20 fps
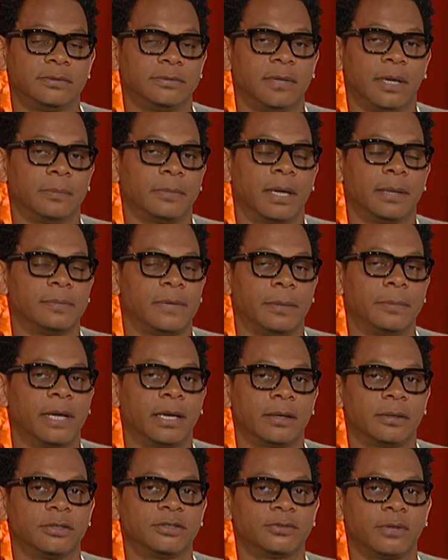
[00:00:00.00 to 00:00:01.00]
I'm, I'm
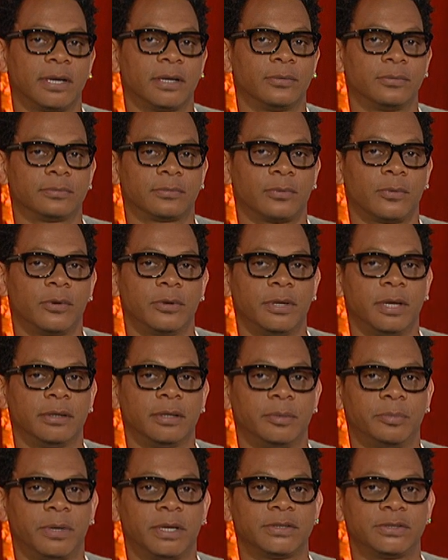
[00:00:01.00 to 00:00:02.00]
not going to try to throw you
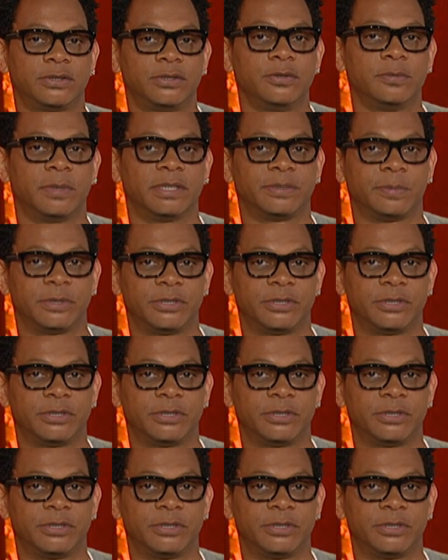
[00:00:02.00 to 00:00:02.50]
under the bus too much,